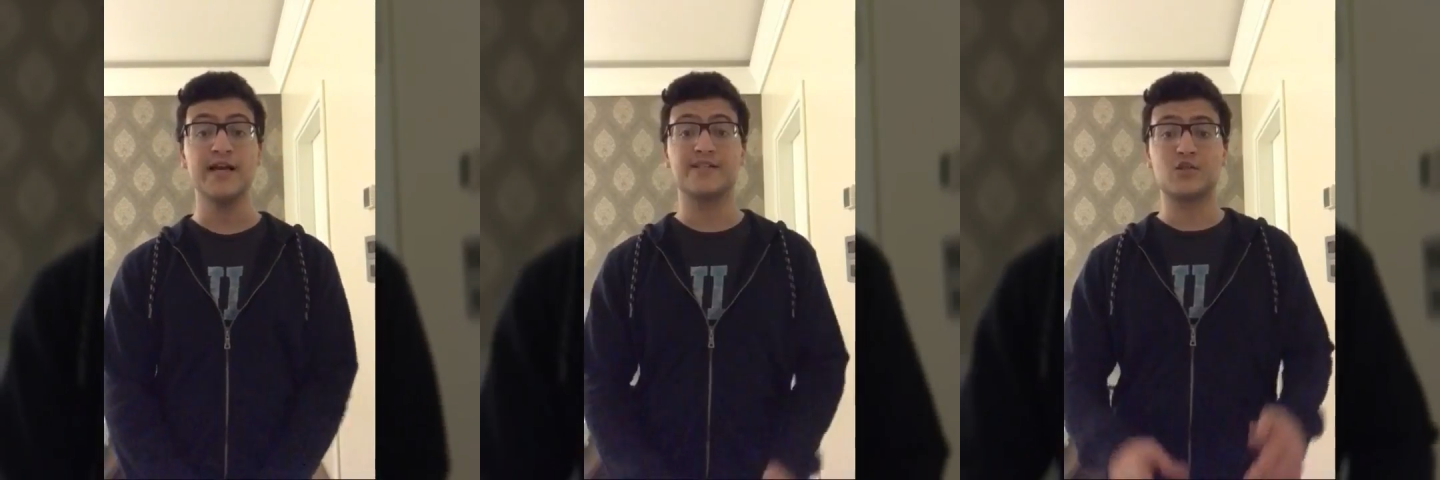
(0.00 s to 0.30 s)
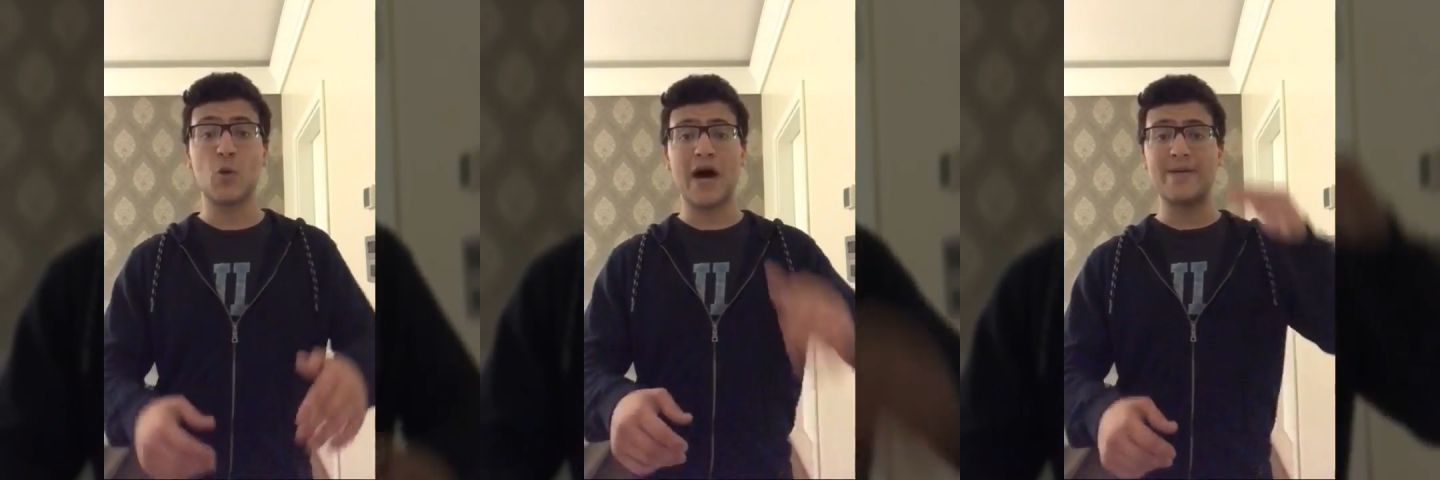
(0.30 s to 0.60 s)
It's
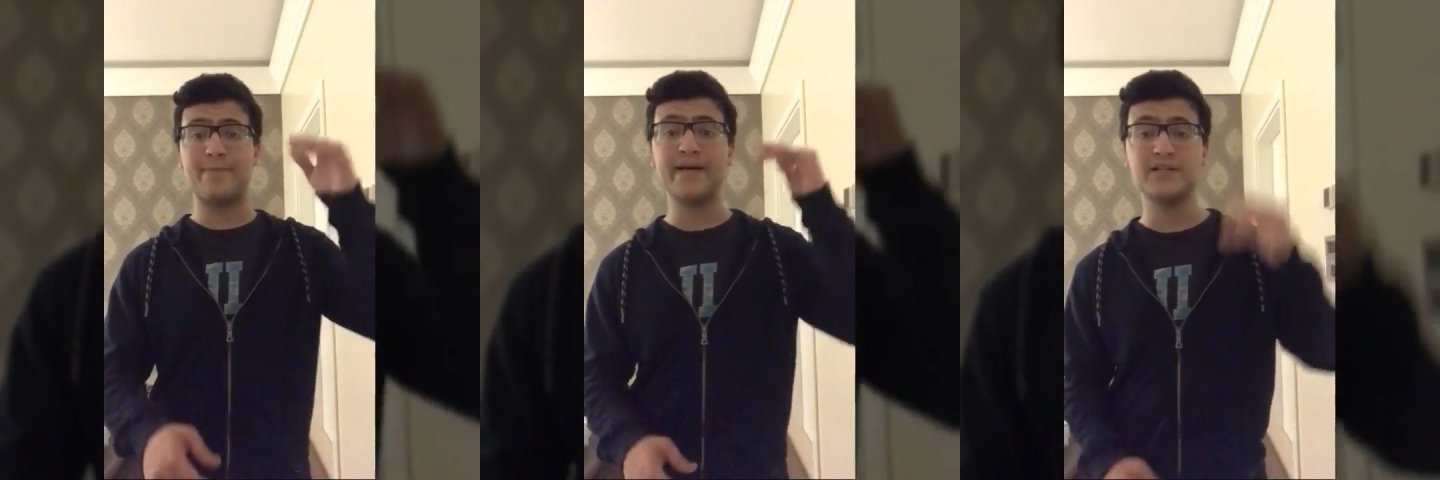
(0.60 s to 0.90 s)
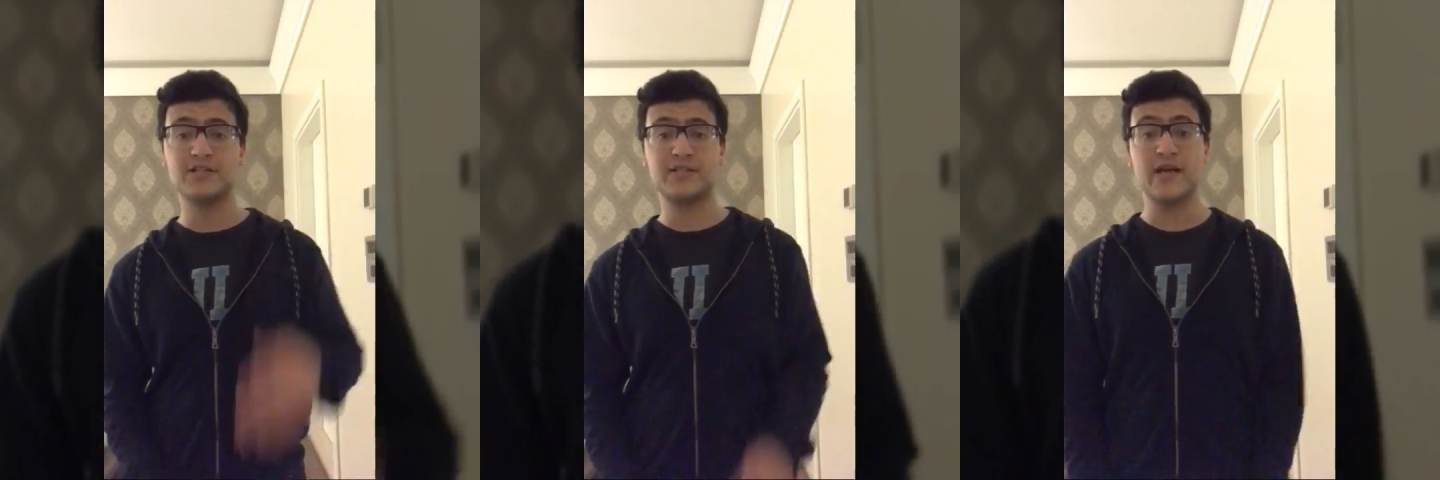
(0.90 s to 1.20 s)
so high
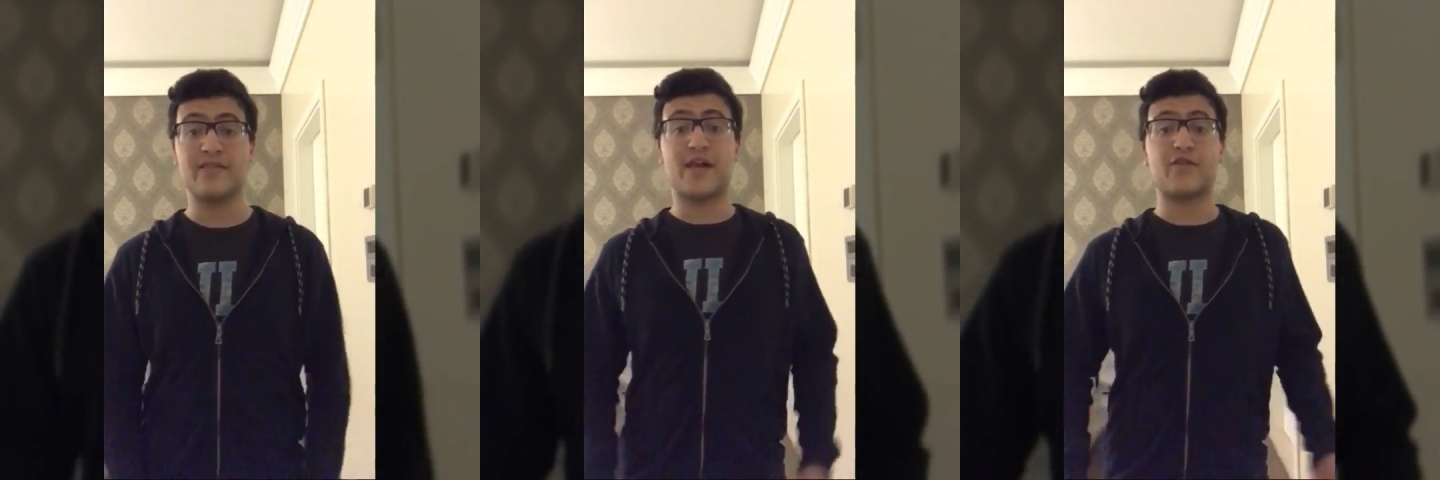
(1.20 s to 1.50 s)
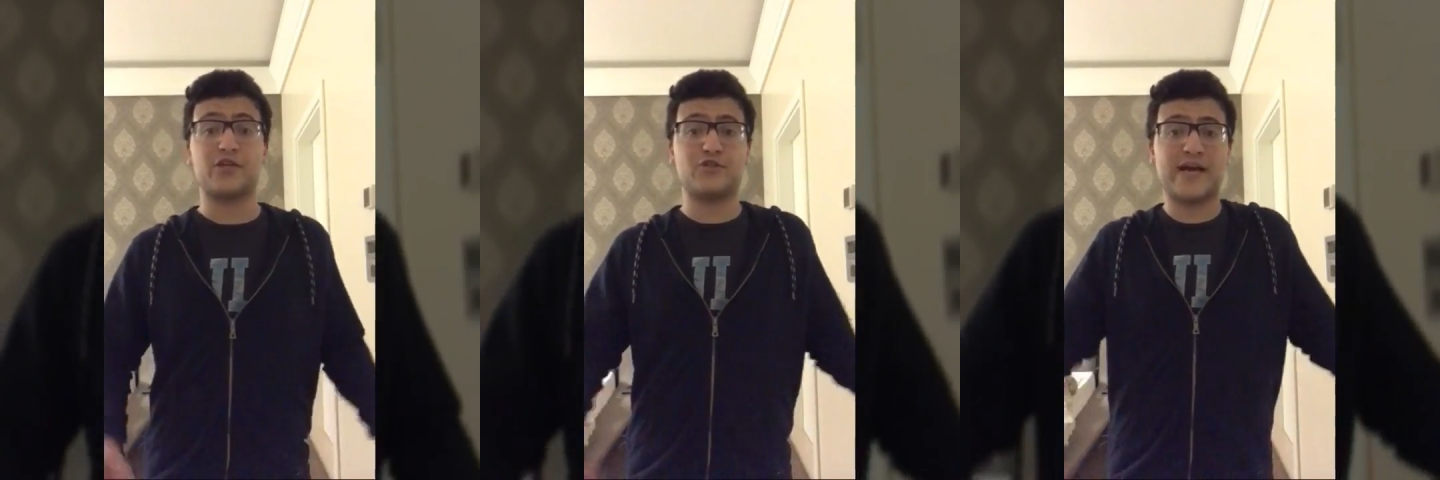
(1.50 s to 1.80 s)
pitched that I
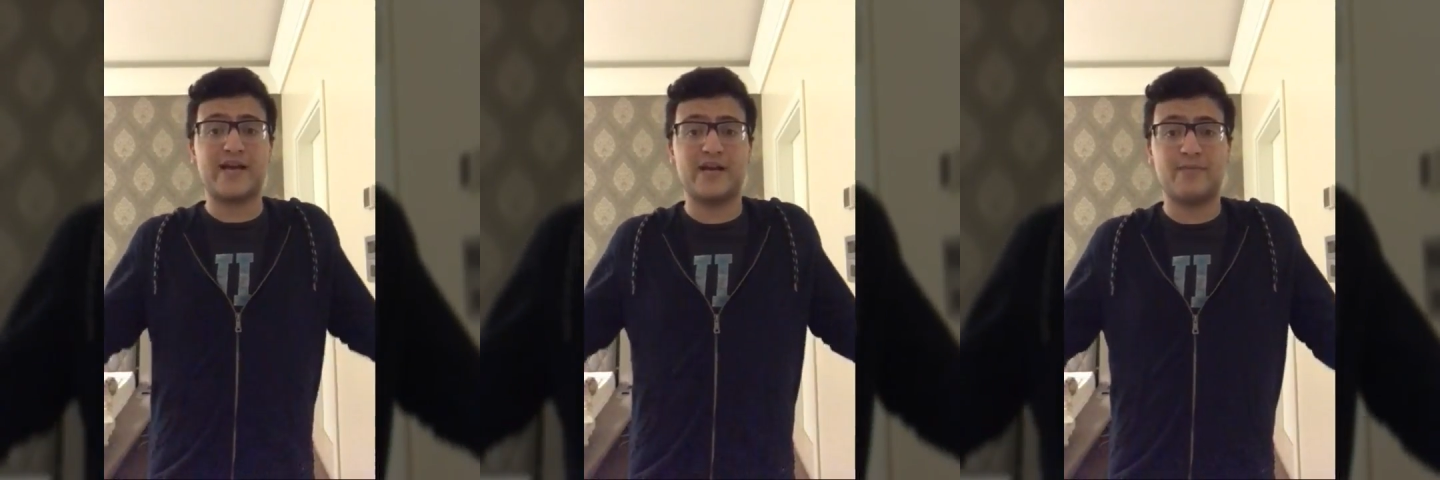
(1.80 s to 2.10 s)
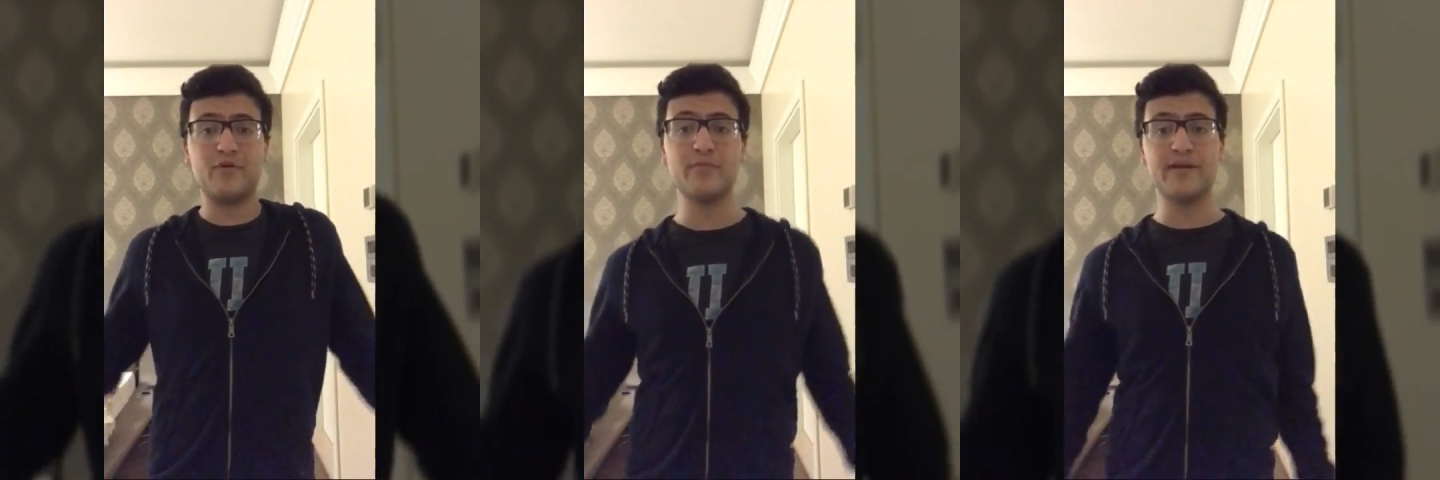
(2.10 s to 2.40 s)
thought you hadn't
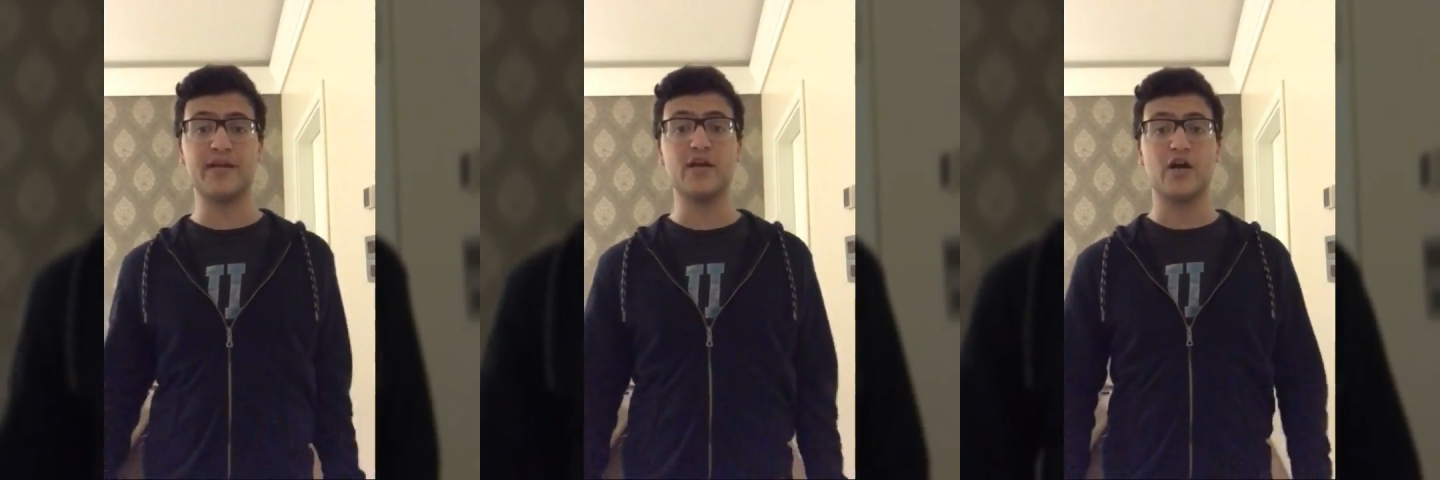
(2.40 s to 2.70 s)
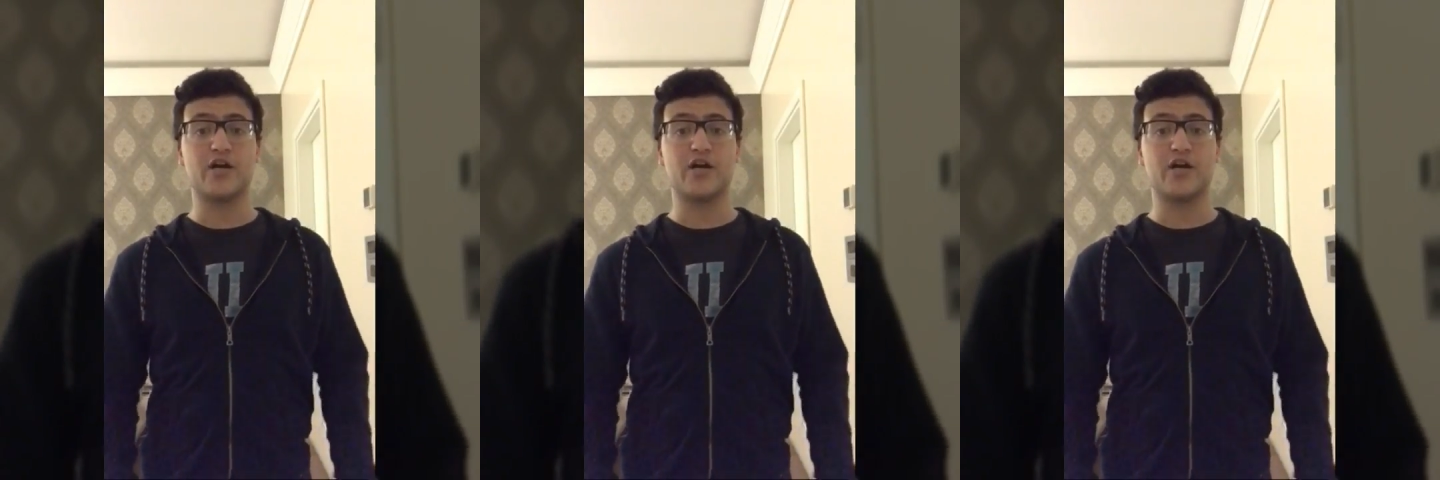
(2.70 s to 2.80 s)
hit puberty.